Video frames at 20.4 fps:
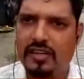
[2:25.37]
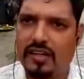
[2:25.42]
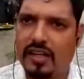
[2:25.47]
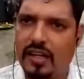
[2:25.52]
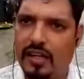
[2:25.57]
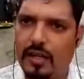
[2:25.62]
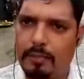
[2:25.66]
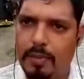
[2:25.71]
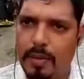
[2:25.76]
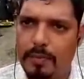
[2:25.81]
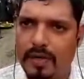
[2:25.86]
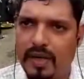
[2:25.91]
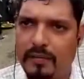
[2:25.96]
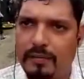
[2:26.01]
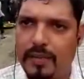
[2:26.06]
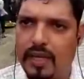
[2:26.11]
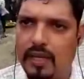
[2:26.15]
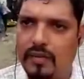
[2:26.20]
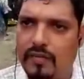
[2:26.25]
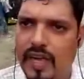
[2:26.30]
Uh, people
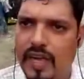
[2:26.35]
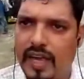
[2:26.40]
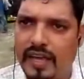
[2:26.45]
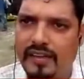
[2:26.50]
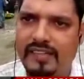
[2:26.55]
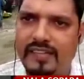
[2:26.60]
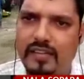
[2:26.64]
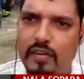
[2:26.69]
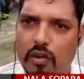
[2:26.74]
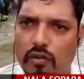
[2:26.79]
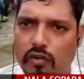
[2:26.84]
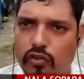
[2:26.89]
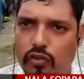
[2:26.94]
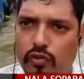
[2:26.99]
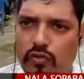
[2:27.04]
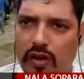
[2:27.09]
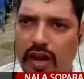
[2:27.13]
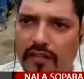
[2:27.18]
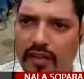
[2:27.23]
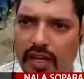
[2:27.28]
have been advised not to
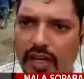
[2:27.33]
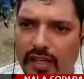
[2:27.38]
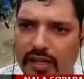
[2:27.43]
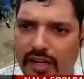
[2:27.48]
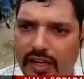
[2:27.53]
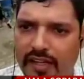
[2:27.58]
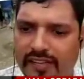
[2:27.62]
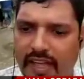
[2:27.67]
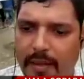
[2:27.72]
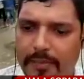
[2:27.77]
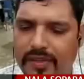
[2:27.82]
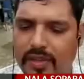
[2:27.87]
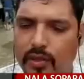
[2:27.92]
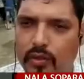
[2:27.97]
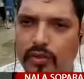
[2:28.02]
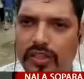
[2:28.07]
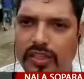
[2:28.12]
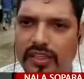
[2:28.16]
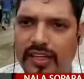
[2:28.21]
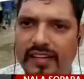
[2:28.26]
travel unless
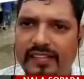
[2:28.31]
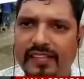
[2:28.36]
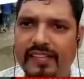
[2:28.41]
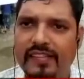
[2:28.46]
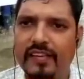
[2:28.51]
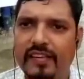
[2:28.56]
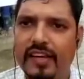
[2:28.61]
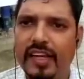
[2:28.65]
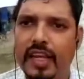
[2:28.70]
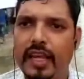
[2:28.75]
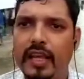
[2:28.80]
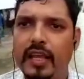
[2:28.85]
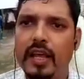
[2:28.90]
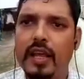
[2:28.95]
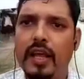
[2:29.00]
absolutely necessary.